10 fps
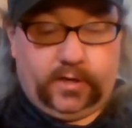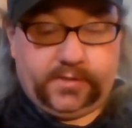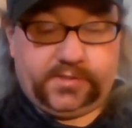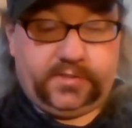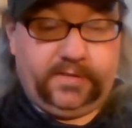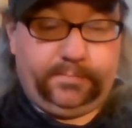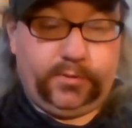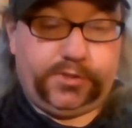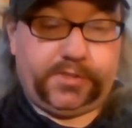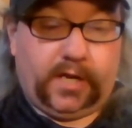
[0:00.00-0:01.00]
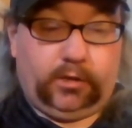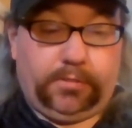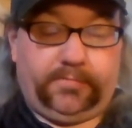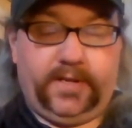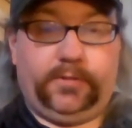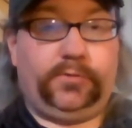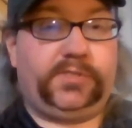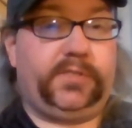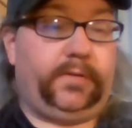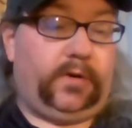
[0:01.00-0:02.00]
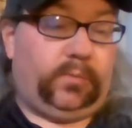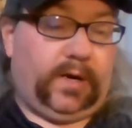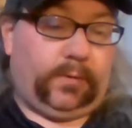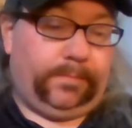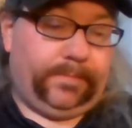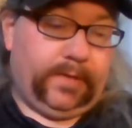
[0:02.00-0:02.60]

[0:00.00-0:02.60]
uh, Steve Buechele, three of those sitting there. Wow.